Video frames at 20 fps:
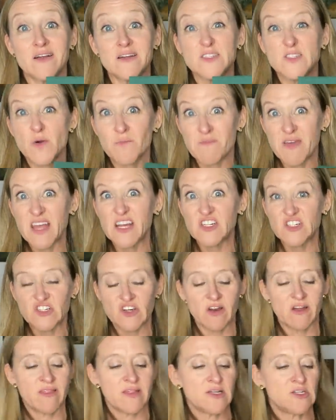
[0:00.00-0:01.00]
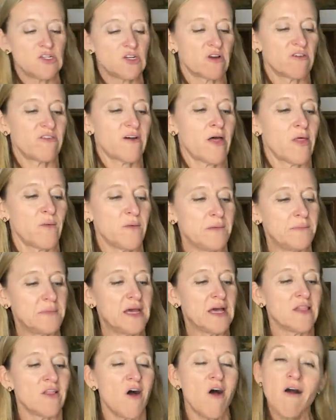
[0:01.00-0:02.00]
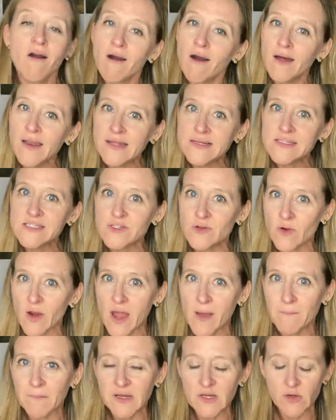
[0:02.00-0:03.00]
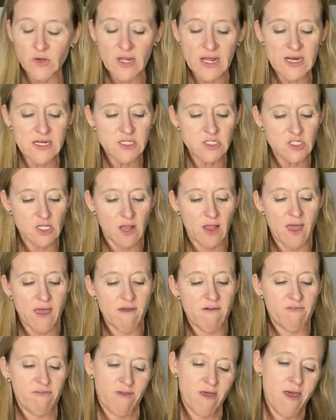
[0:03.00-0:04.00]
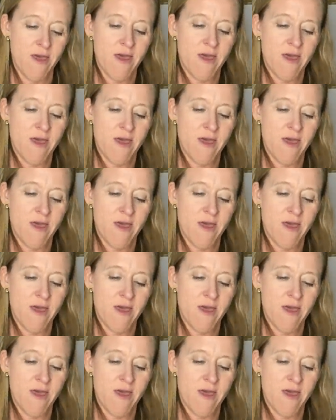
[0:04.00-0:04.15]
So make sure that you're following me along on Instagram, my new Danish life.